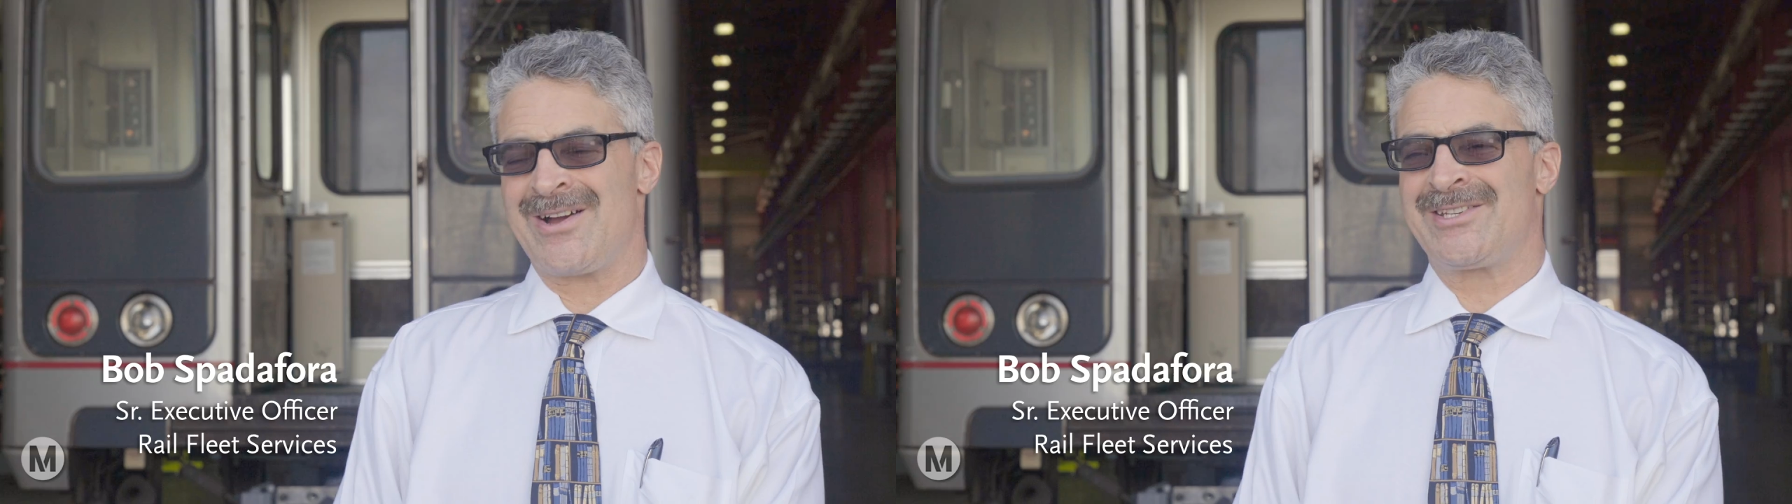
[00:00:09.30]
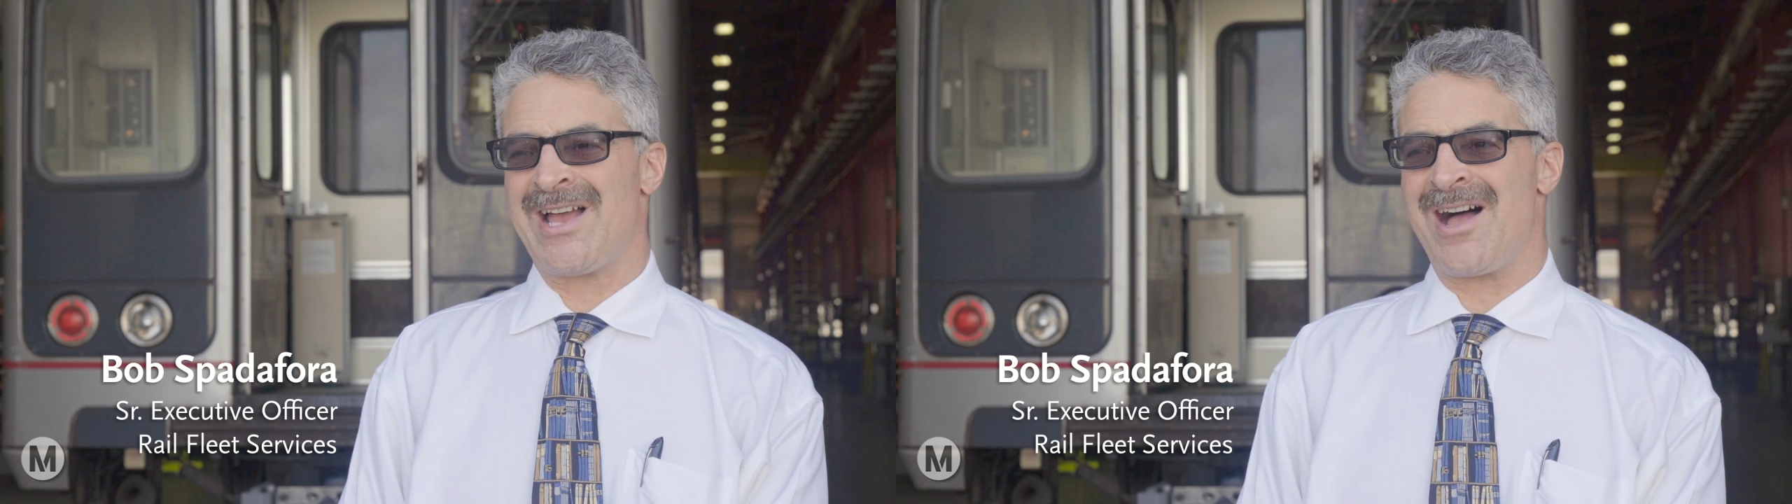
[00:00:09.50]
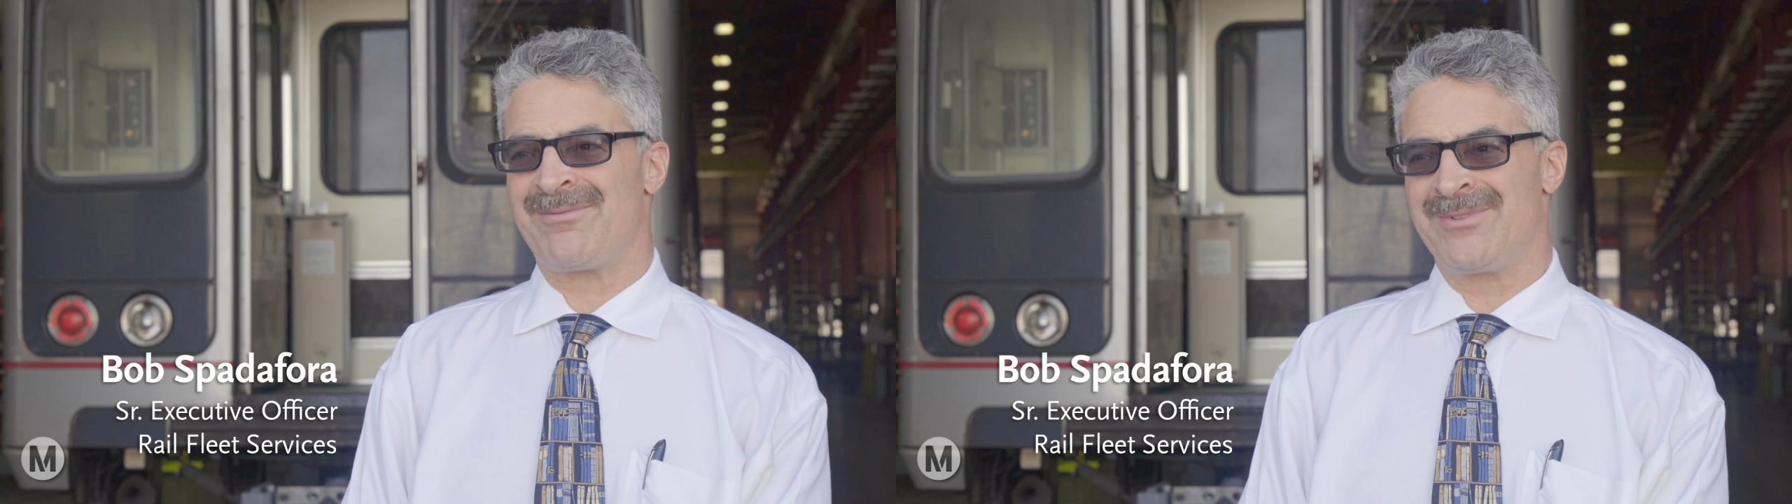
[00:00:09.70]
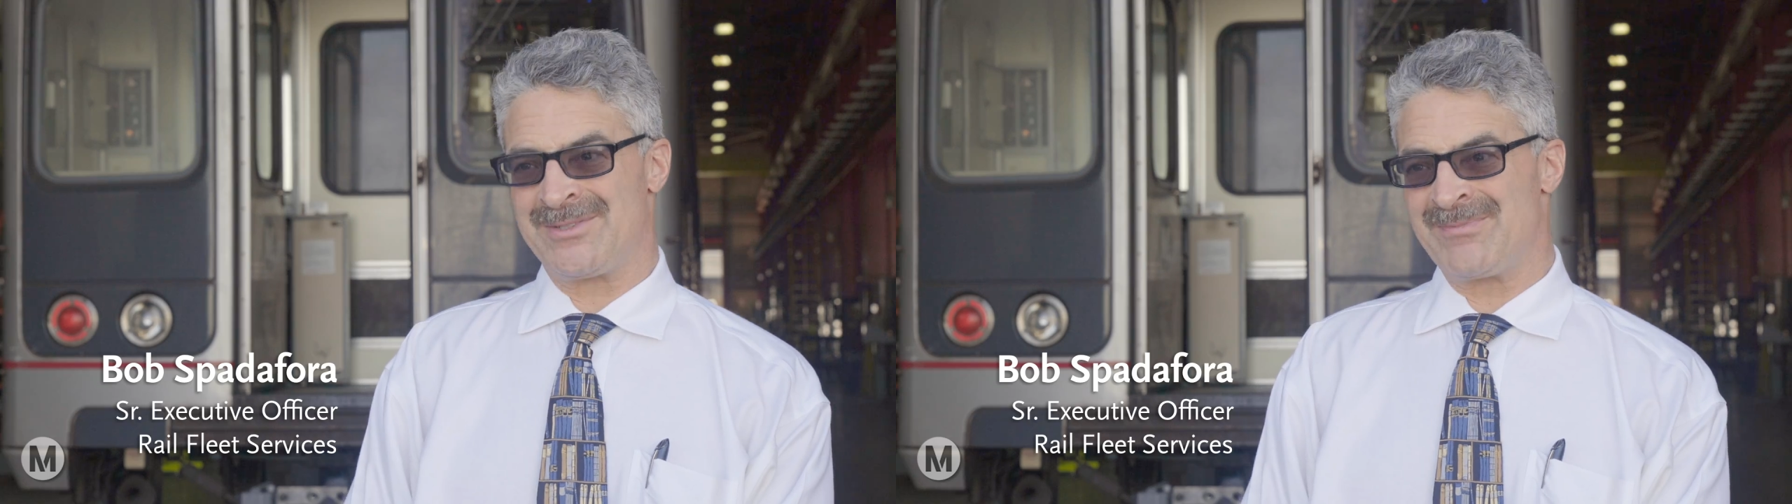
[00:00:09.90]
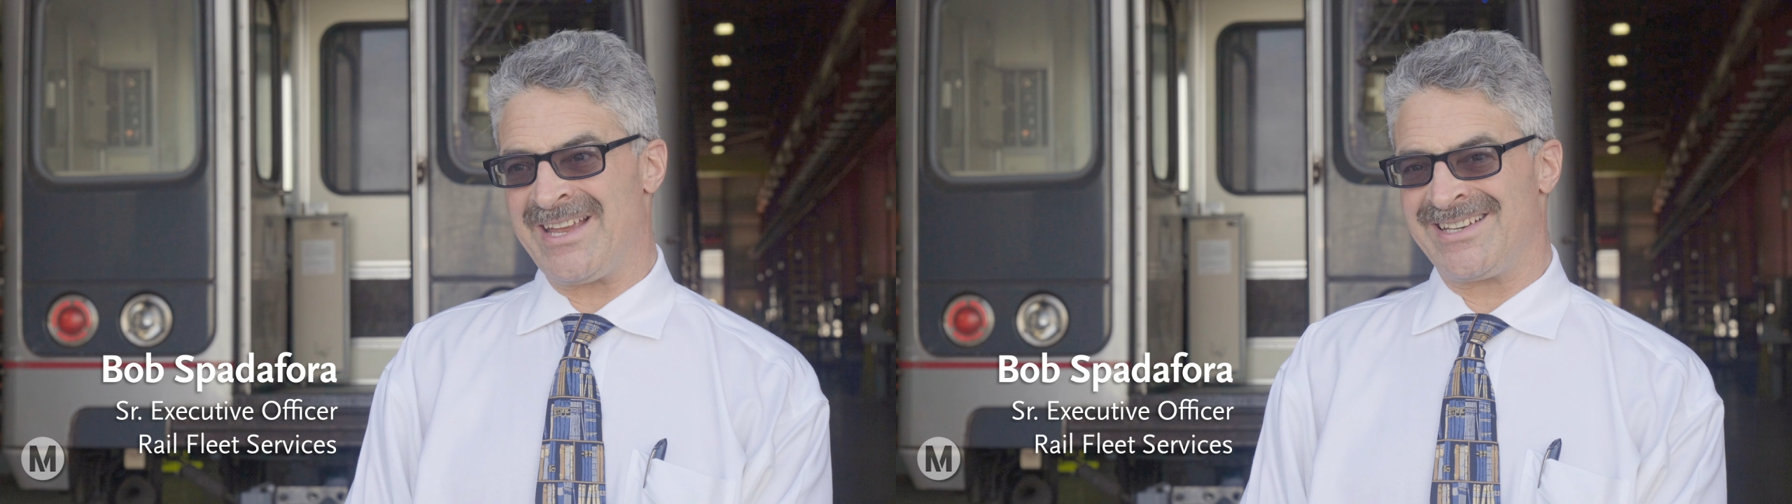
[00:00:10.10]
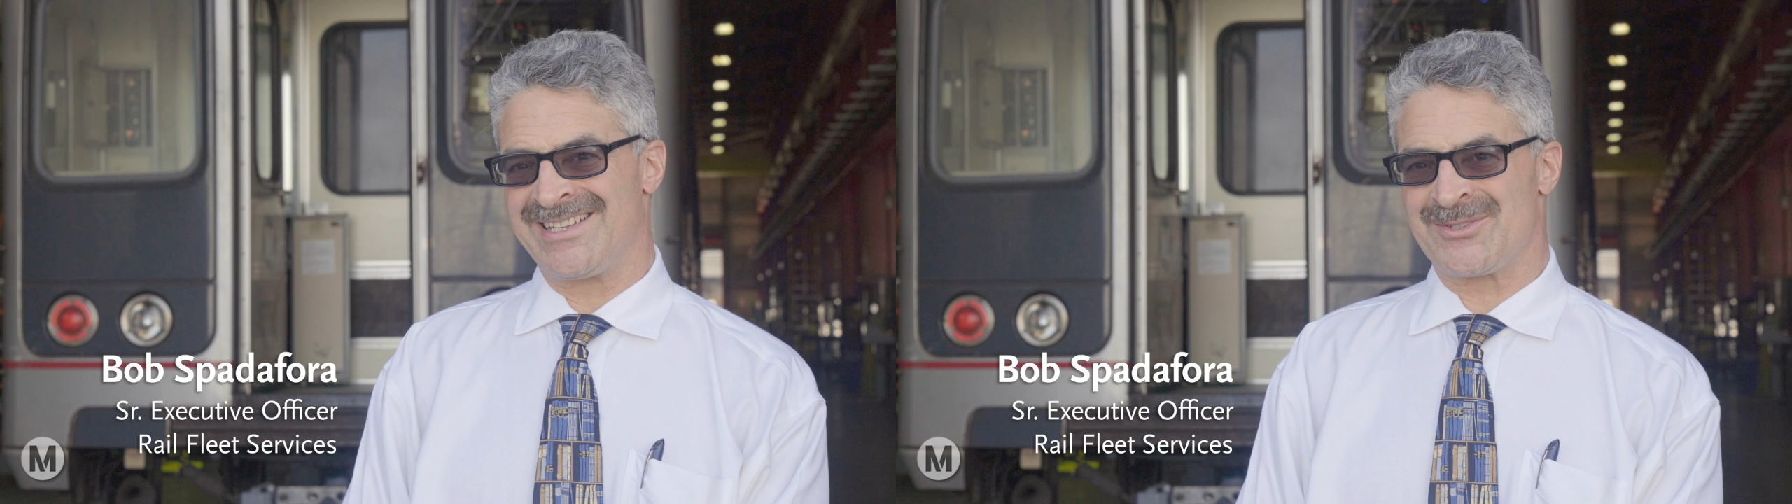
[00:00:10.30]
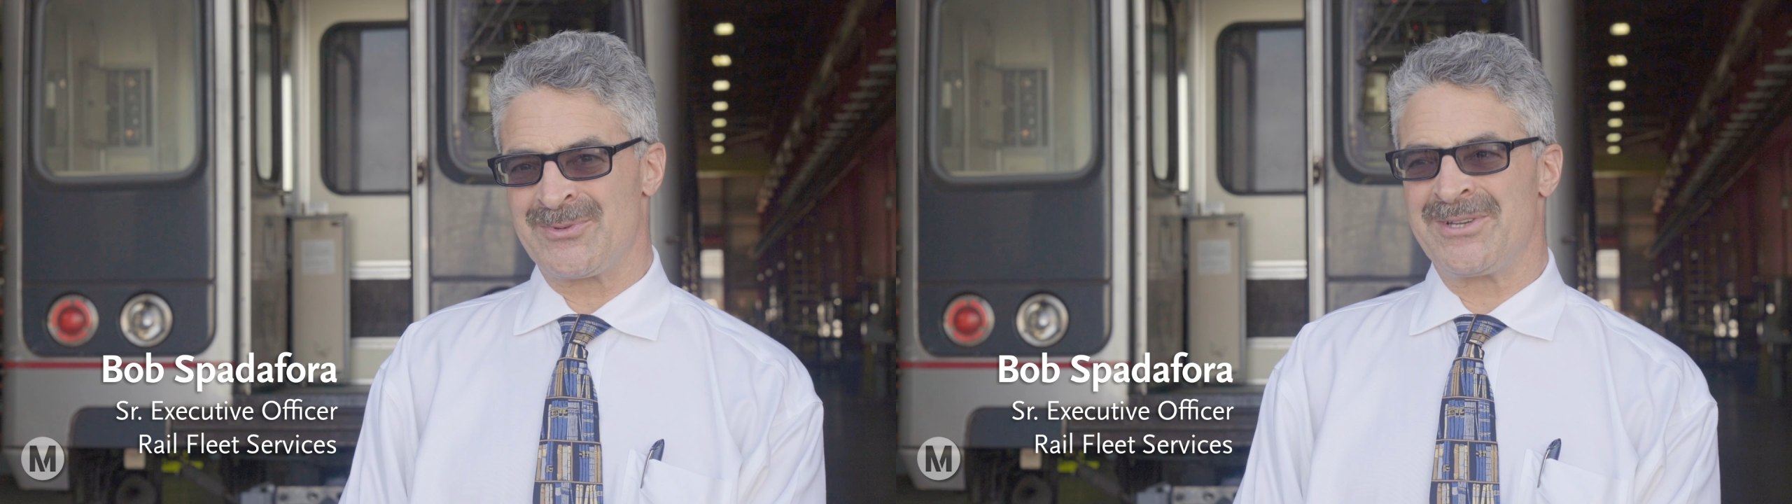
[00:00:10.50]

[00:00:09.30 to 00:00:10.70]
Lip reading: job is maintenance.